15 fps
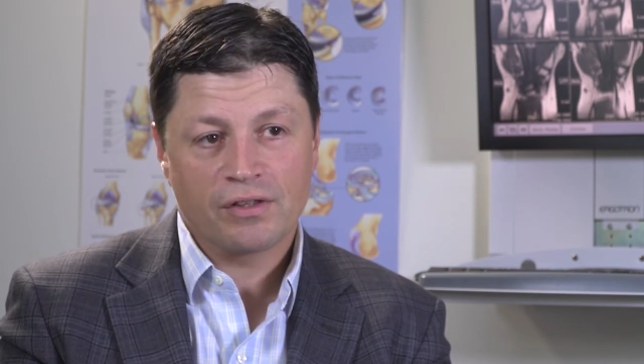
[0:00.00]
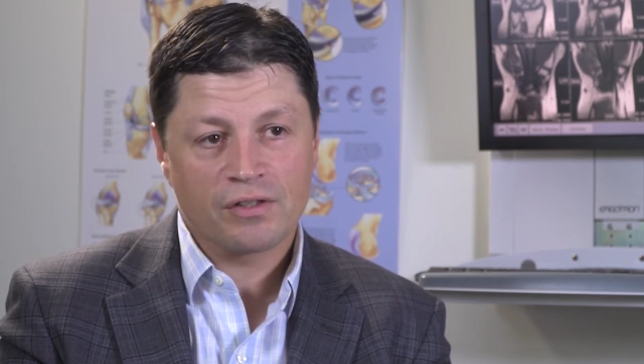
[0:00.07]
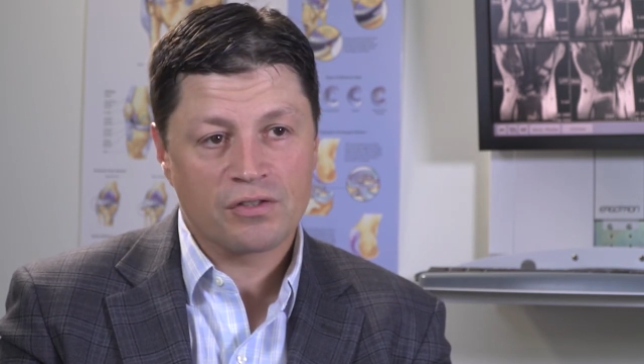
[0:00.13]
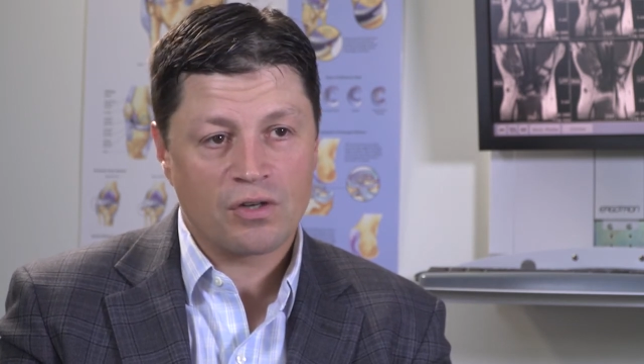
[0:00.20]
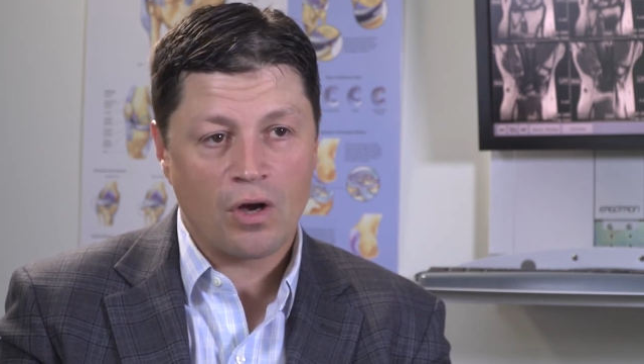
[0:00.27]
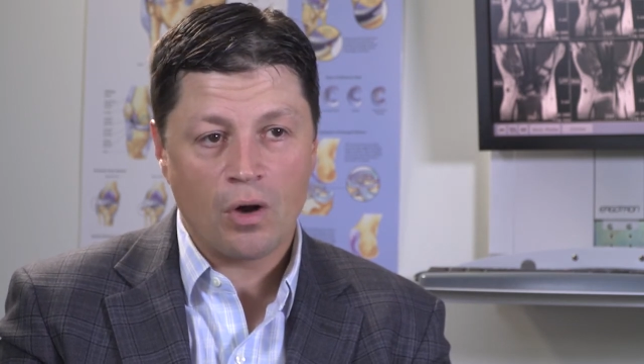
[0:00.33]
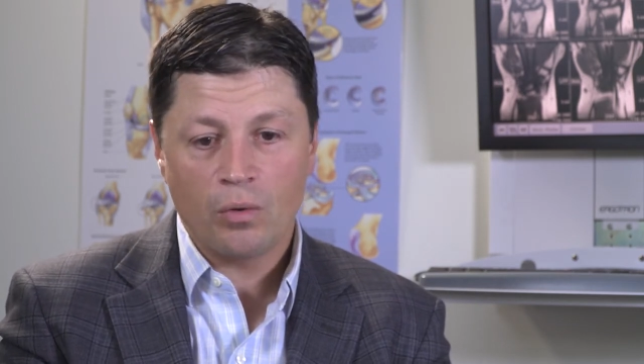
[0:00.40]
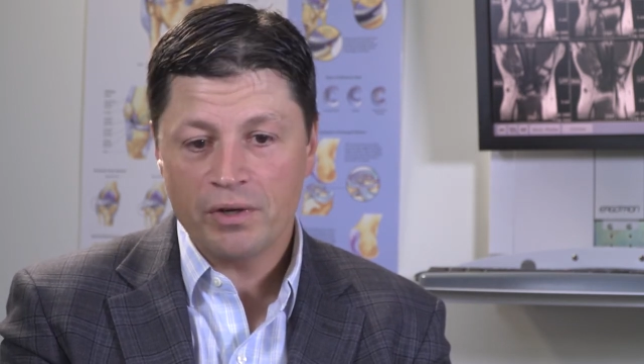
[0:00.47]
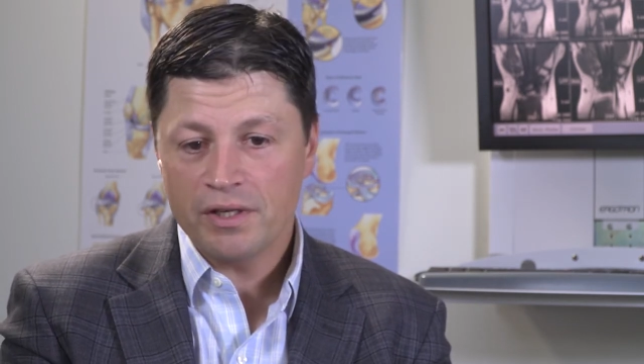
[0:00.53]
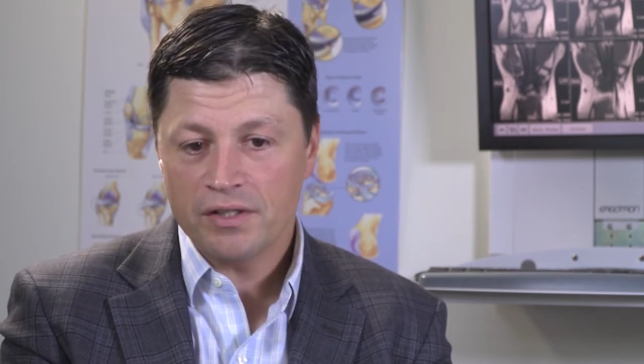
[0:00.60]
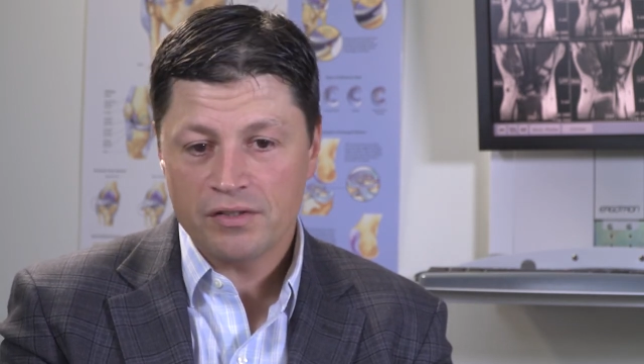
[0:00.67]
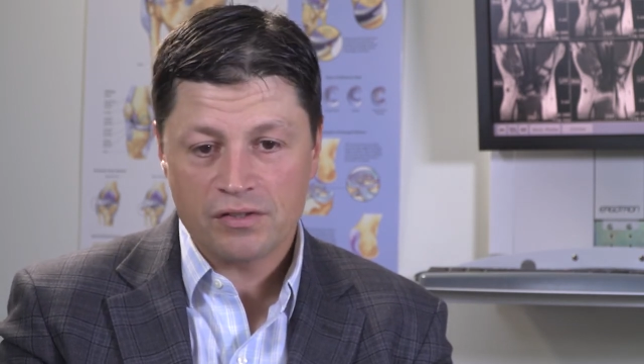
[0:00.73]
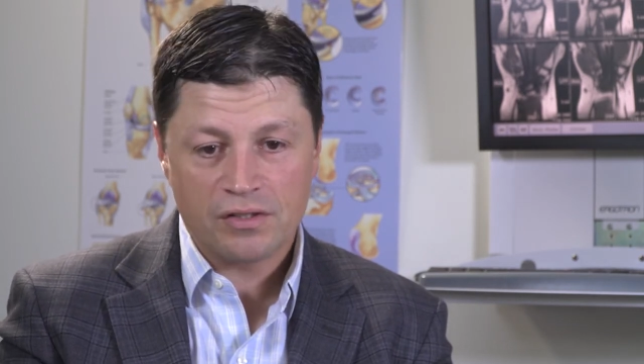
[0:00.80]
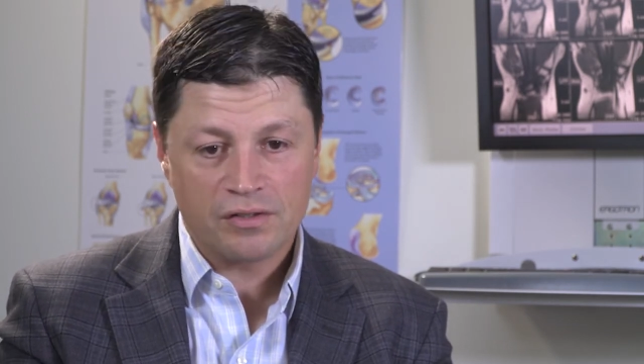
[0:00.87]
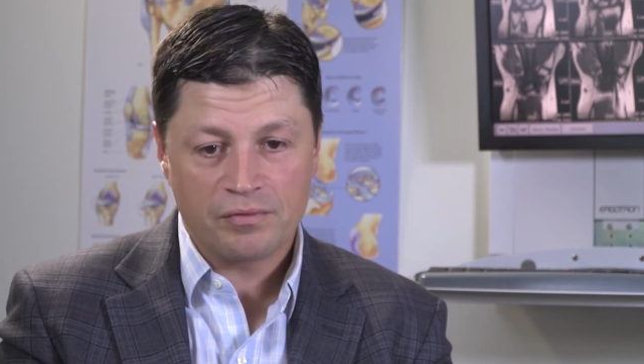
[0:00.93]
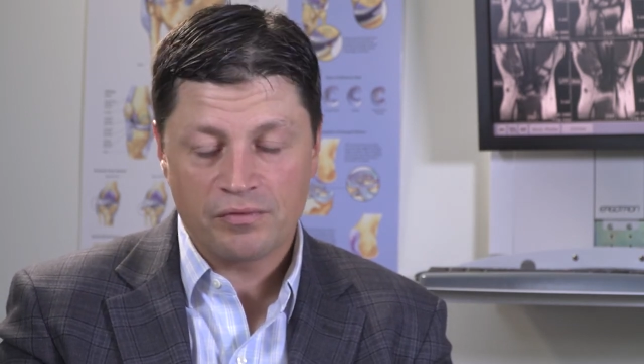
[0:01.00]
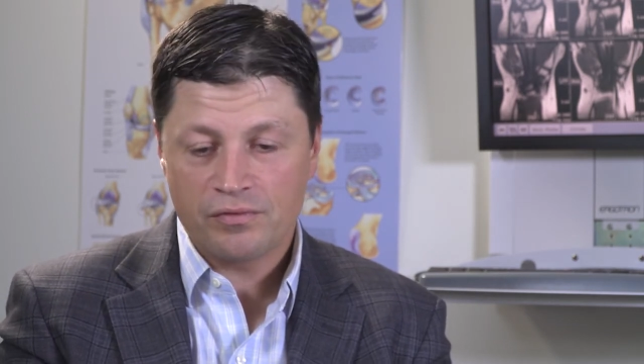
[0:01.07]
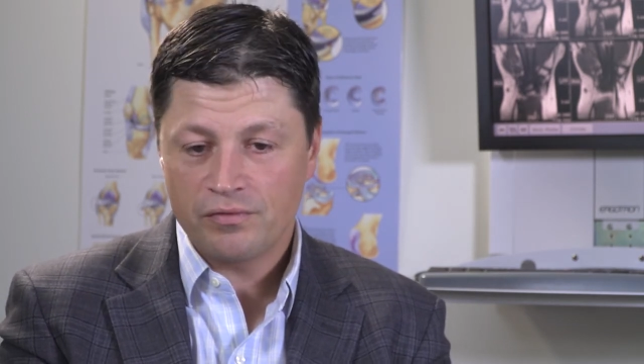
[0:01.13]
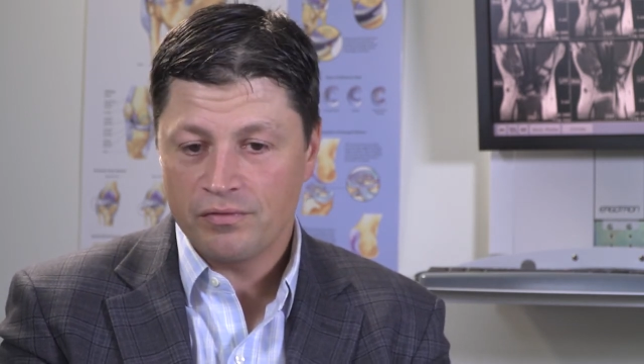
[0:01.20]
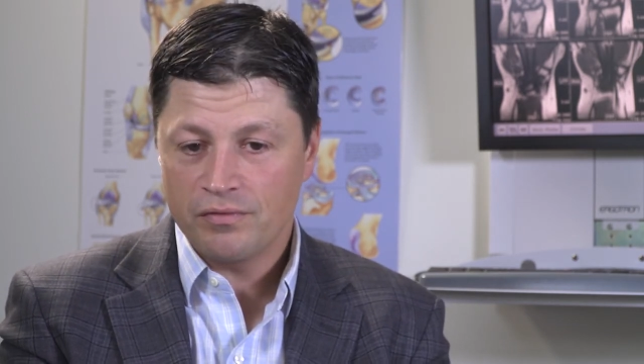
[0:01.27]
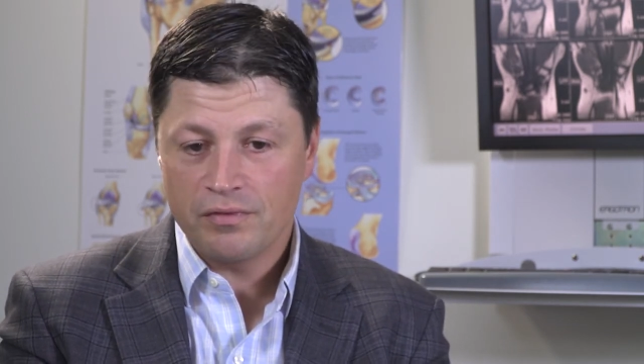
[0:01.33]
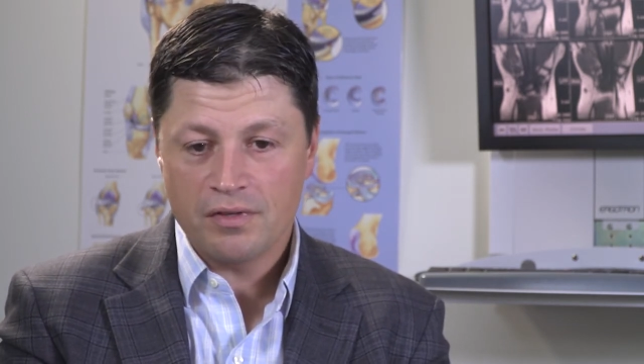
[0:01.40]
there's always
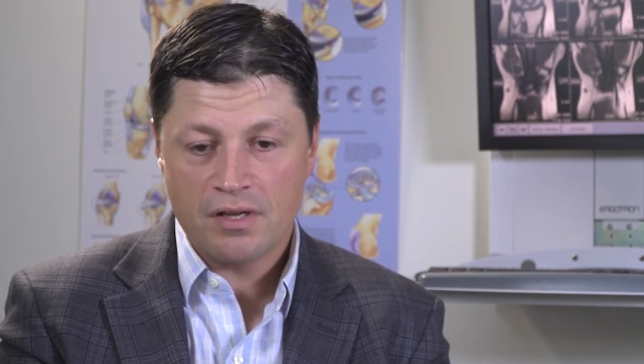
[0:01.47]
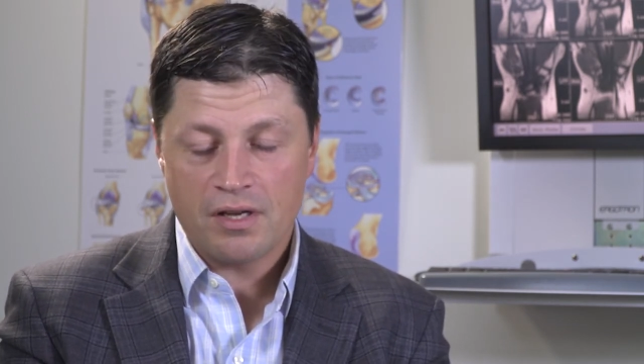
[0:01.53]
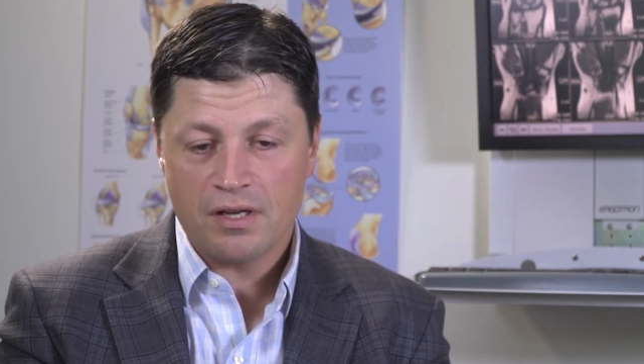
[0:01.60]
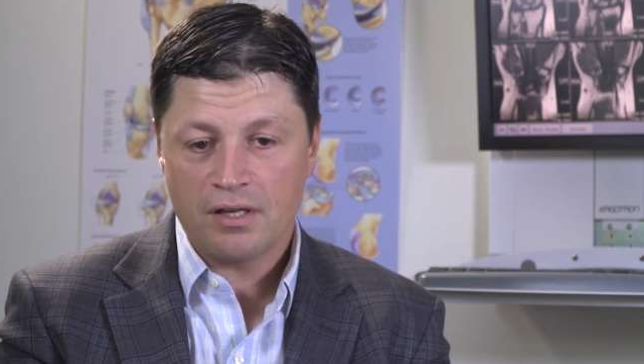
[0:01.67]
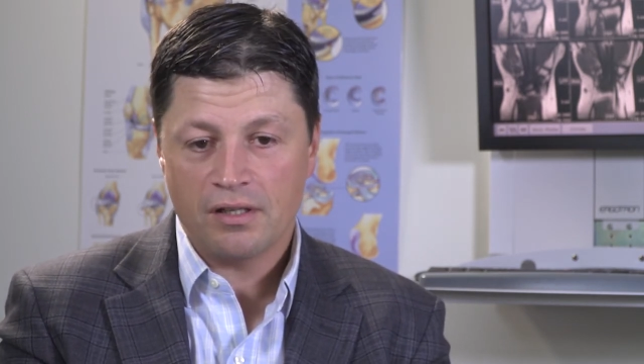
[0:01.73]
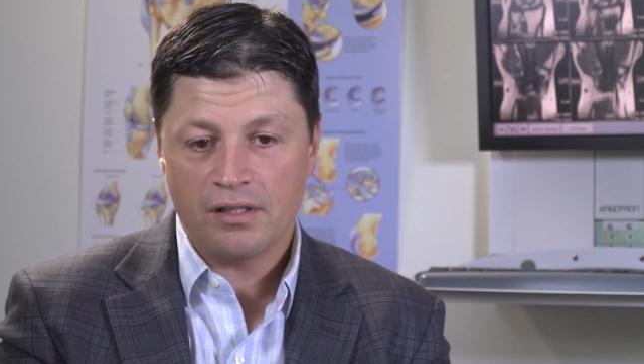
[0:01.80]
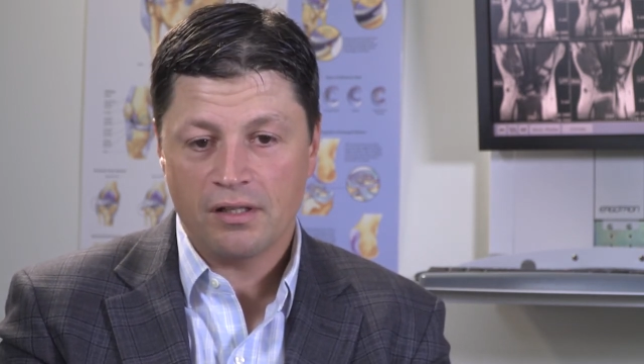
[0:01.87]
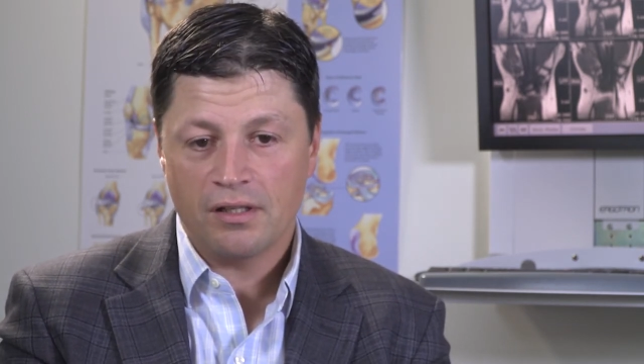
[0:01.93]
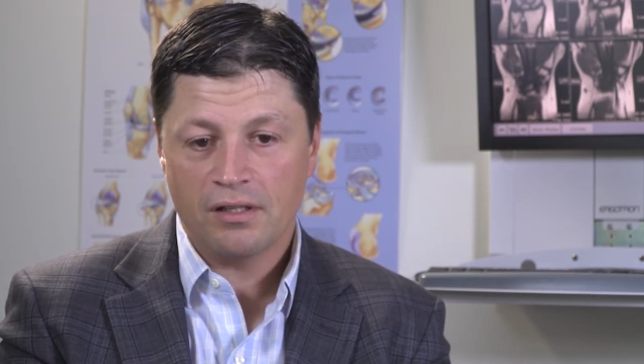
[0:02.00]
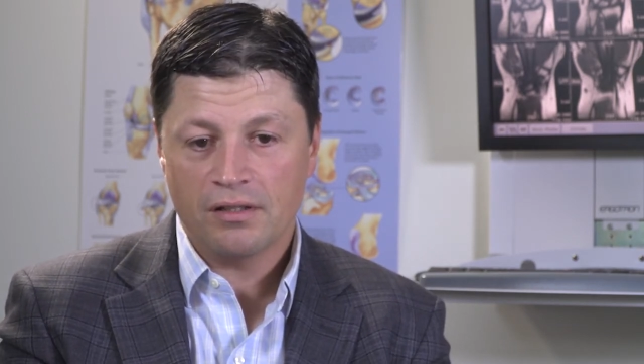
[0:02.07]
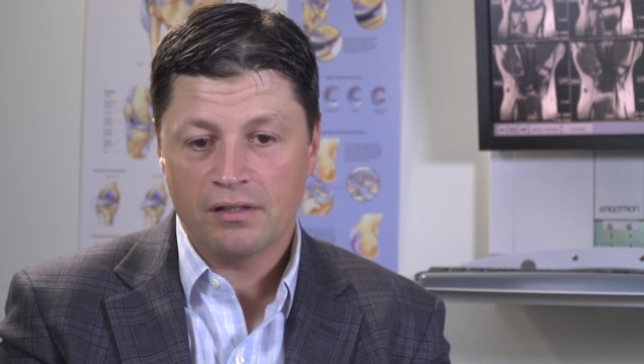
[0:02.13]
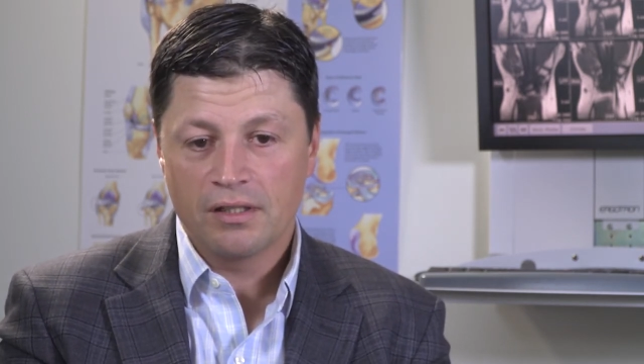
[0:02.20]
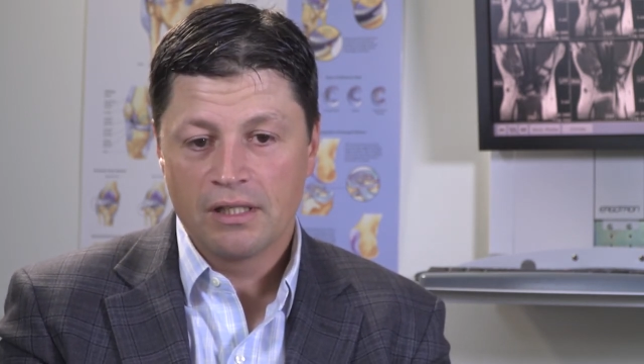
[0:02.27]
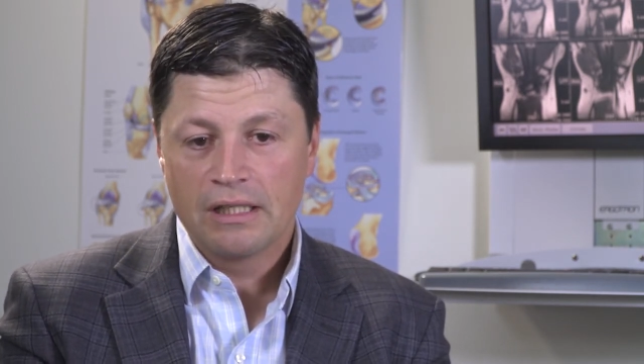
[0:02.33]
a